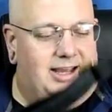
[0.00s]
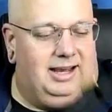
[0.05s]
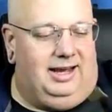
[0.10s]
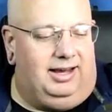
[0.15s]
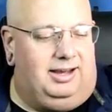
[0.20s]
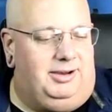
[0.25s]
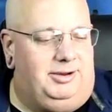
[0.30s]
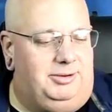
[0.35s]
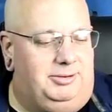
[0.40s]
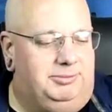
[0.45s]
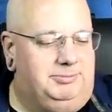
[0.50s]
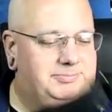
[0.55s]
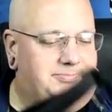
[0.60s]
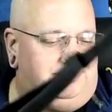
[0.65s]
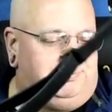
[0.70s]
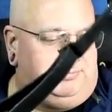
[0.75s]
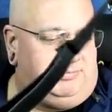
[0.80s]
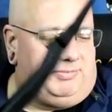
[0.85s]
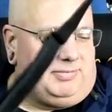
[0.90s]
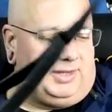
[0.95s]

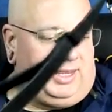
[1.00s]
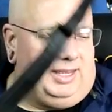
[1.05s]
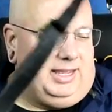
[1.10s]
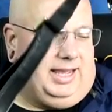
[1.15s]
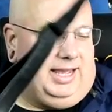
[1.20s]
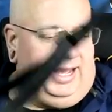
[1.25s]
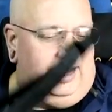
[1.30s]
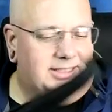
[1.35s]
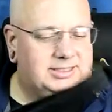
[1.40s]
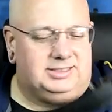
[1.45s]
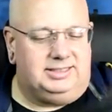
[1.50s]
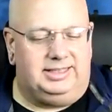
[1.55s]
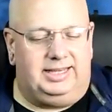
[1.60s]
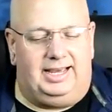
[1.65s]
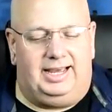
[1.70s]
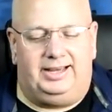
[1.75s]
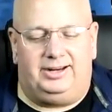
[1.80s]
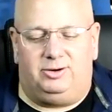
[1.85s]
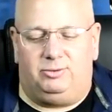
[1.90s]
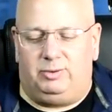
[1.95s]
Um, Actually,
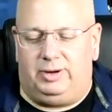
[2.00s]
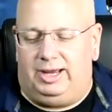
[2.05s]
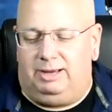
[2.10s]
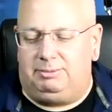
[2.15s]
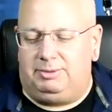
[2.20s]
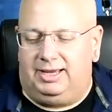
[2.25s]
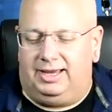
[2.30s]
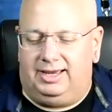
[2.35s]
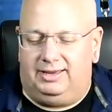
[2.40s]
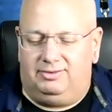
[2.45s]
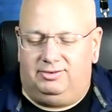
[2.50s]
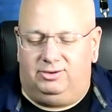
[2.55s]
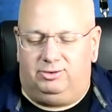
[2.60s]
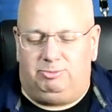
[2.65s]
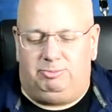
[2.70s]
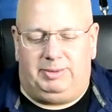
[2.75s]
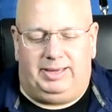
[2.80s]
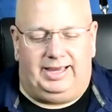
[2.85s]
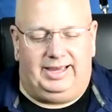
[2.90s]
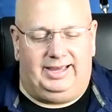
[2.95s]
Adorama had this
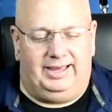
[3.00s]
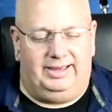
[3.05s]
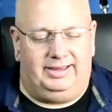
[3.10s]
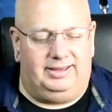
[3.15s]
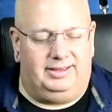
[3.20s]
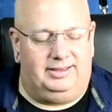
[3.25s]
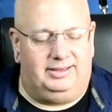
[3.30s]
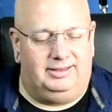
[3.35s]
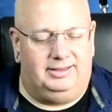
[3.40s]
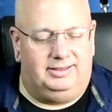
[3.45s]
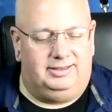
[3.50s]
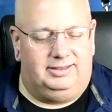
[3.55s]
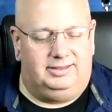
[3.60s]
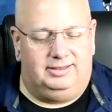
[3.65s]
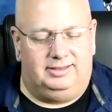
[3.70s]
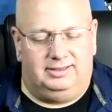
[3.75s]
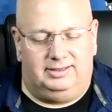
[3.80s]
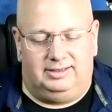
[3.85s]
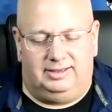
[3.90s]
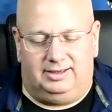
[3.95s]
bag.
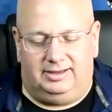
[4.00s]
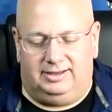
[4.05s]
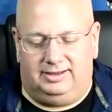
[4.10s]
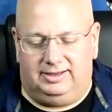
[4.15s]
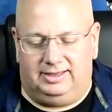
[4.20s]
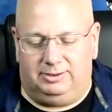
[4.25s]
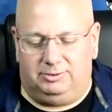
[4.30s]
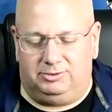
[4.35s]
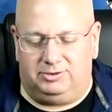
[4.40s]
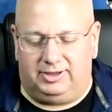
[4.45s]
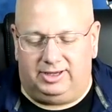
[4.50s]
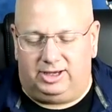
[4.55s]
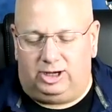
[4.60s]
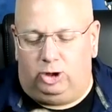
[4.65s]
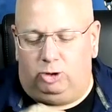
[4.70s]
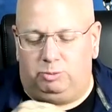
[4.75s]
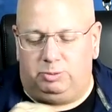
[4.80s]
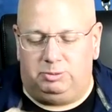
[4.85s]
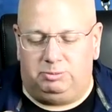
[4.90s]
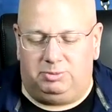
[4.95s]
Uh, it was like
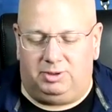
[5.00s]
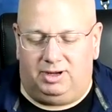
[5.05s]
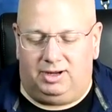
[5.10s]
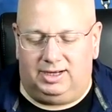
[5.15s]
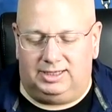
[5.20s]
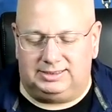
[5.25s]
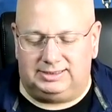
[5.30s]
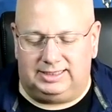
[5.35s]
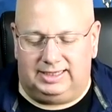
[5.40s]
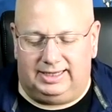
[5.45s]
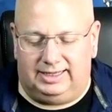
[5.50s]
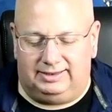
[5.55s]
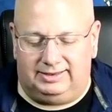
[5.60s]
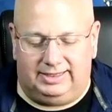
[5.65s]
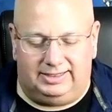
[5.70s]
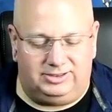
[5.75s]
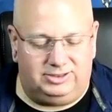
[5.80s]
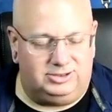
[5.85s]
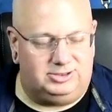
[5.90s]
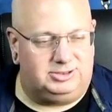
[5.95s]
open box, and
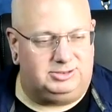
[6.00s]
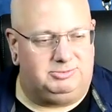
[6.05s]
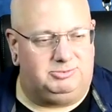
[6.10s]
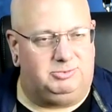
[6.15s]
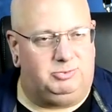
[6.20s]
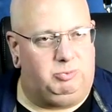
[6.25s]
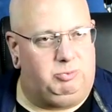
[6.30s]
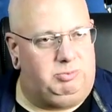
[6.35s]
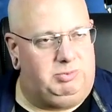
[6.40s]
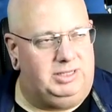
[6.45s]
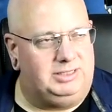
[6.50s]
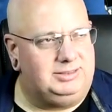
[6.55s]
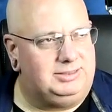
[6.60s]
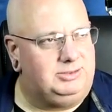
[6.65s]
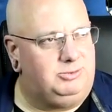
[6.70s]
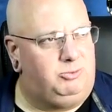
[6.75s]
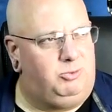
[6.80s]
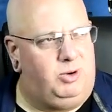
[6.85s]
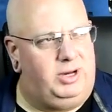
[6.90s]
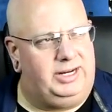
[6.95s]
they just must
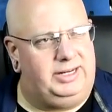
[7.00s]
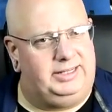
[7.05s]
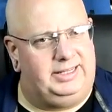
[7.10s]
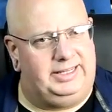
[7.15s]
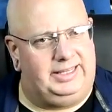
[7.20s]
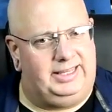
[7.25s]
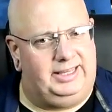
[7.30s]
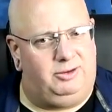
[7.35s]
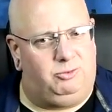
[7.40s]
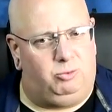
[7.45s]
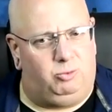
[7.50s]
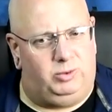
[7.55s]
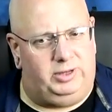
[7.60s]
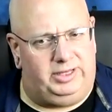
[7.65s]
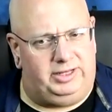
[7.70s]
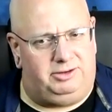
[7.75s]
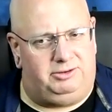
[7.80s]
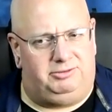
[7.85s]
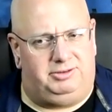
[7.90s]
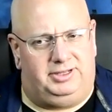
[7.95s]
have wanted to get
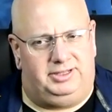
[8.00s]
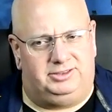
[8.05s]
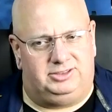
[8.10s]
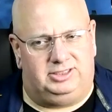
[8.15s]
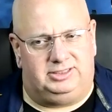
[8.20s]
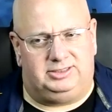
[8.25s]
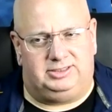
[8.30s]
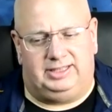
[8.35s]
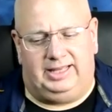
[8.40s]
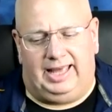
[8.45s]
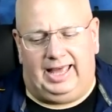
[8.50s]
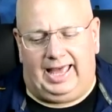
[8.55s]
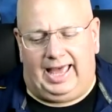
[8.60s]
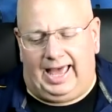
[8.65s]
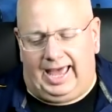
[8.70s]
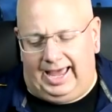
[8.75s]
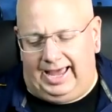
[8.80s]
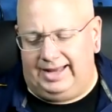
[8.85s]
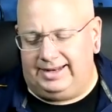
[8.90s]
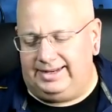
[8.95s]
rid of it. Just
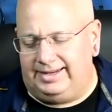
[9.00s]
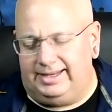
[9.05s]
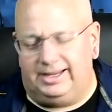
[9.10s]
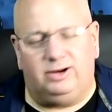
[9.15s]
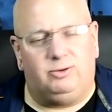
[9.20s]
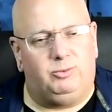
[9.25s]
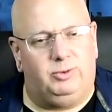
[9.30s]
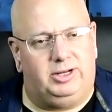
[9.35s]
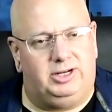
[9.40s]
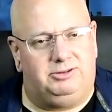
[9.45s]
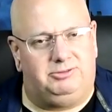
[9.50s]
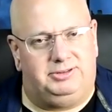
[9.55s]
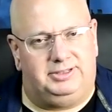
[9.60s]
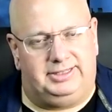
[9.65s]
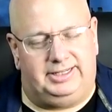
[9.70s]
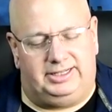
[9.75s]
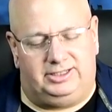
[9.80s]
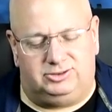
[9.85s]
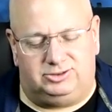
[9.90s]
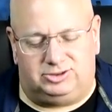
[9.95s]
had to get rid of it,
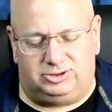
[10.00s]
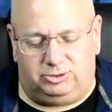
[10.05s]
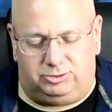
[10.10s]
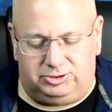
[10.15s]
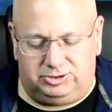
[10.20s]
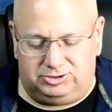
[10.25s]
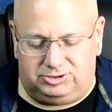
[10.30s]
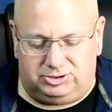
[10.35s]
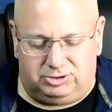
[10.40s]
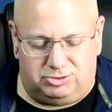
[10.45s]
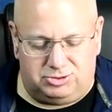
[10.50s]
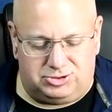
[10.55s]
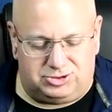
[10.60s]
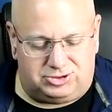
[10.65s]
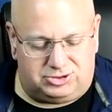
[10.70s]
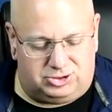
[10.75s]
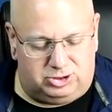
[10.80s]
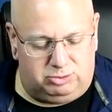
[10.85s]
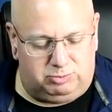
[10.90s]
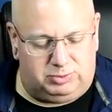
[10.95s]
and they just sold it so
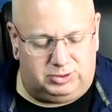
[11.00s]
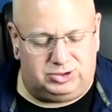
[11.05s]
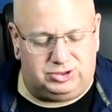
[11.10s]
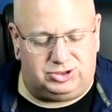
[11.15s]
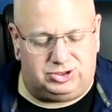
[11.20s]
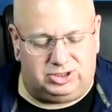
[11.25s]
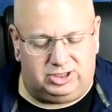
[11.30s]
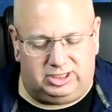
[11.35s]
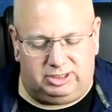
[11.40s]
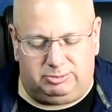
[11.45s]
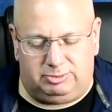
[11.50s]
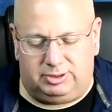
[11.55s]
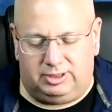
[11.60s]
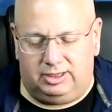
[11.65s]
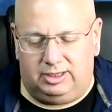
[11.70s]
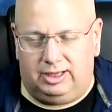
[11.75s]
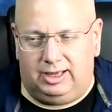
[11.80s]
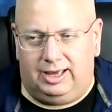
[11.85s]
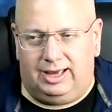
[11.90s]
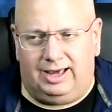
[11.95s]
stupid cheap.
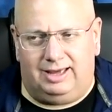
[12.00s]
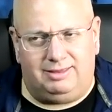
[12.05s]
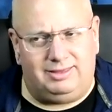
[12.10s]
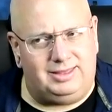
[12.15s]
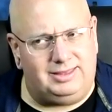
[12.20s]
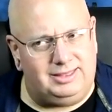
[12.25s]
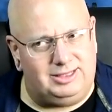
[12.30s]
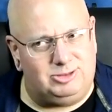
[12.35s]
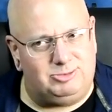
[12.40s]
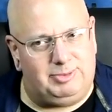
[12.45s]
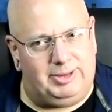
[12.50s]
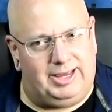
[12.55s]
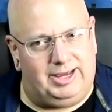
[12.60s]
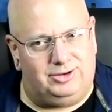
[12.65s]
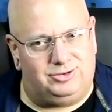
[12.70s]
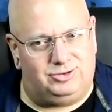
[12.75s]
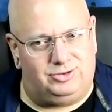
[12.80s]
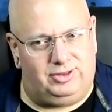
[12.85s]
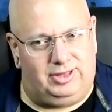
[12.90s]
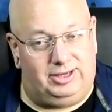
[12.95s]
I think these
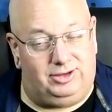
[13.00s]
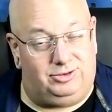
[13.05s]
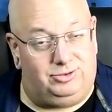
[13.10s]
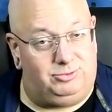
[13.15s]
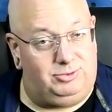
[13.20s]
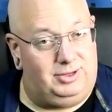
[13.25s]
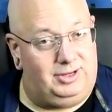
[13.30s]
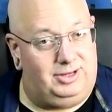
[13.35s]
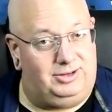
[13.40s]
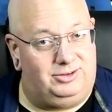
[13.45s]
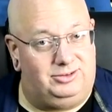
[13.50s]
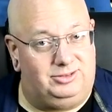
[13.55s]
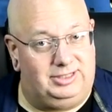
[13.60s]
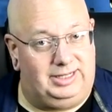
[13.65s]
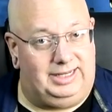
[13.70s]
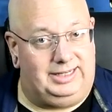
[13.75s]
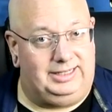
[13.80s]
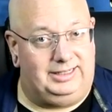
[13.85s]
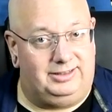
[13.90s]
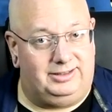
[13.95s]
bags are like three hundred
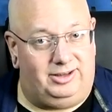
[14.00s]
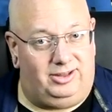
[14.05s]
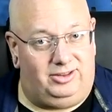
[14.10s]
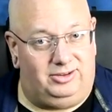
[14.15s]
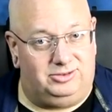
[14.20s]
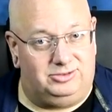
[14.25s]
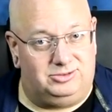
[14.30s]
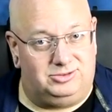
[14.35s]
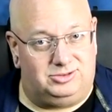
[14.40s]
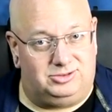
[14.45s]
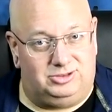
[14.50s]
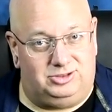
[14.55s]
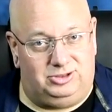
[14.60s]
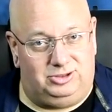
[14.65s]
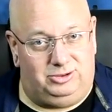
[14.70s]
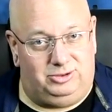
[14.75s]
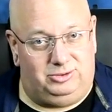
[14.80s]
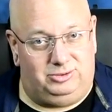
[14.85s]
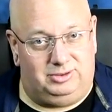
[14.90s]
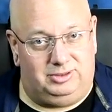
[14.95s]
eighty dollars
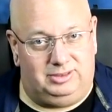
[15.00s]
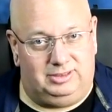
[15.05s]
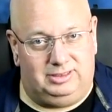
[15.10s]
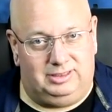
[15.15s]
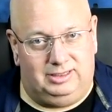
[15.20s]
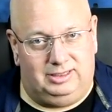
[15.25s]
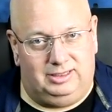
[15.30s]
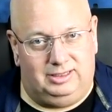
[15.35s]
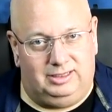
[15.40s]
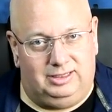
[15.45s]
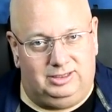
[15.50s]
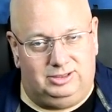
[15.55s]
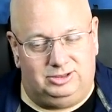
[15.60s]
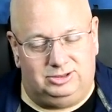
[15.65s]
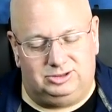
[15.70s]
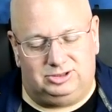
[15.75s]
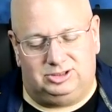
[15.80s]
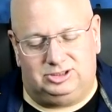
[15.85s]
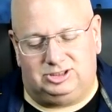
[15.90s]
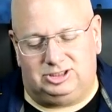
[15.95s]
new.
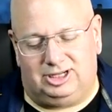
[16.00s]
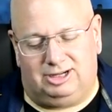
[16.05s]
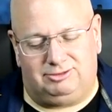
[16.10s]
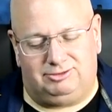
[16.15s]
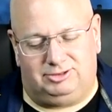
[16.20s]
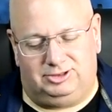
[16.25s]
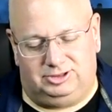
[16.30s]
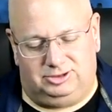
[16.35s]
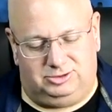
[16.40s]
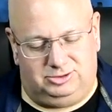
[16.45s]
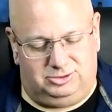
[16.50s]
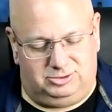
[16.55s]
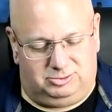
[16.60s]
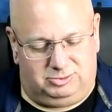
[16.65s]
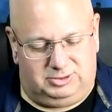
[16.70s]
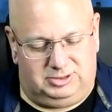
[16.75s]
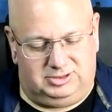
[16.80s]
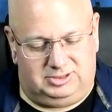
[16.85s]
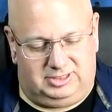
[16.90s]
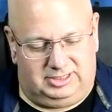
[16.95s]
You should shop for used
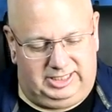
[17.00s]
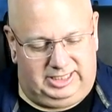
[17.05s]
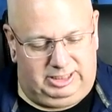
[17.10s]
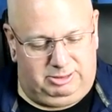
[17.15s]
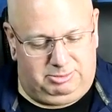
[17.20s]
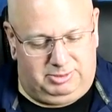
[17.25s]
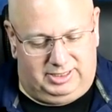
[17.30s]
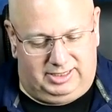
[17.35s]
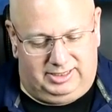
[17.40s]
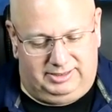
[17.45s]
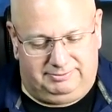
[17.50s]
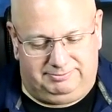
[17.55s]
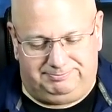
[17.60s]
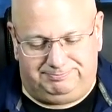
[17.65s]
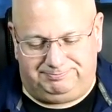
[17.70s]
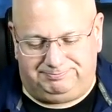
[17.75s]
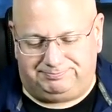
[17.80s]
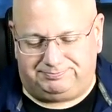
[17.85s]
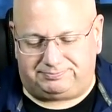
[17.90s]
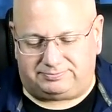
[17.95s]
ones on eBay.
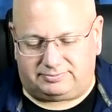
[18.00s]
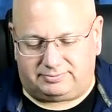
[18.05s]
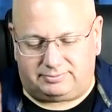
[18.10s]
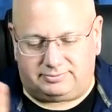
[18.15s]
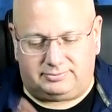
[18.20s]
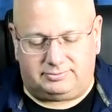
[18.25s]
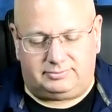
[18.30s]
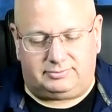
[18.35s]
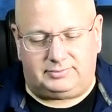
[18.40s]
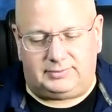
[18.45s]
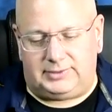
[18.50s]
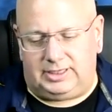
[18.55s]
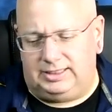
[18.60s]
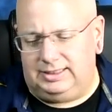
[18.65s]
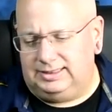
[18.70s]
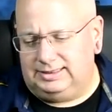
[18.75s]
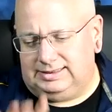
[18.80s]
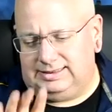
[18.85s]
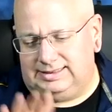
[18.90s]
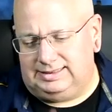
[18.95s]

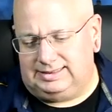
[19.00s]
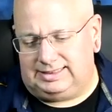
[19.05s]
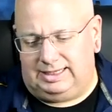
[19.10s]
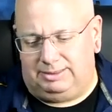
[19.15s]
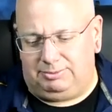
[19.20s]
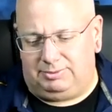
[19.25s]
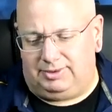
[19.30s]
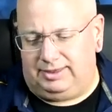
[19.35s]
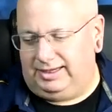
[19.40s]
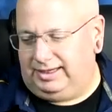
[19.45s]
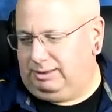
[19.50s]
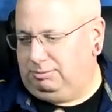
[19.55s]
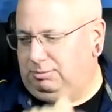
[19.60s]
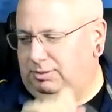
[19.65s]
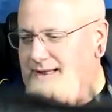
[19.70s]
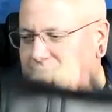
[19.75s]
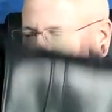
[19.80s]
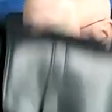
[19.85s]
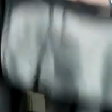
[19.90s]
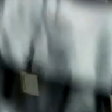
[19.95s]
This is the same thing in
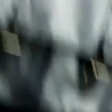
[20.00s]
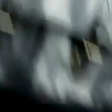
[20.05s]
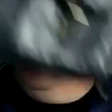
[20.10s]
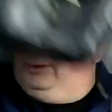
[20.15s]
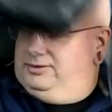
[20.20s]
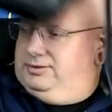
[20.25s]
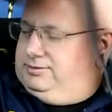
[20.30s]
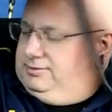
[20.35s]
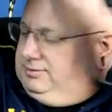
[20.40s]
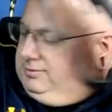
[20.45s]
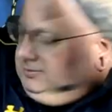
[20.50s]
black leather.